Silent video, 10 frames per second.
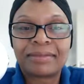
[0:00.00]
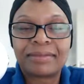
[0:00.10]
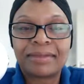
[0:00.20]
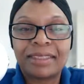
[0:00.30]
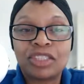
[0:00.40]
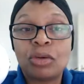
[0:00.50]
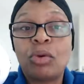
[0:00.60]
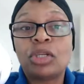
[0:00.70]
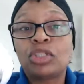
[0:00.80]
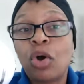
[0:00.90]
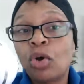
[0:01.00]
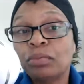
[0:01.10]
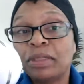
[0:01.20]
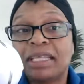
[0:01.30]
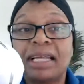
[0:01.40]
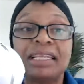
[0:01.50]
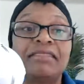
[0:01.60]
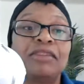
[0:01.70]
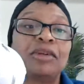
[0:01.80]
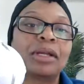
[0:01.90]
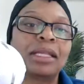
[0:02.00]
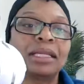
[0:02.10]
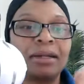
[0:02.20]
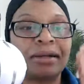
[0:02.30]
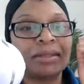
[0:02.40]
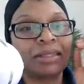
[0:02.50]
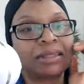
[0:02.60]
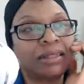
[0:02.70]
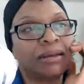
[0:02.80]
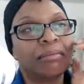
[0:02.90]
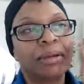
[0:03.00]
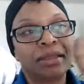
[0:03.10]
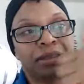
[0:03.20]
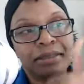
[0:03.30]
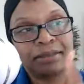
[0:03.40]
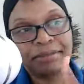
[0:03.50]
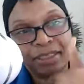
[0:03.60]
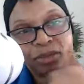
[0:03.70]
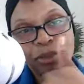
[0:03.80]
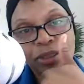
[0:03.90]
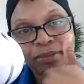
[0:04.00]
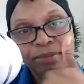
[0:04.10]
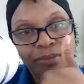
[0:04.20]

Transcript: Someone told me that if you click on the thumb button, this one,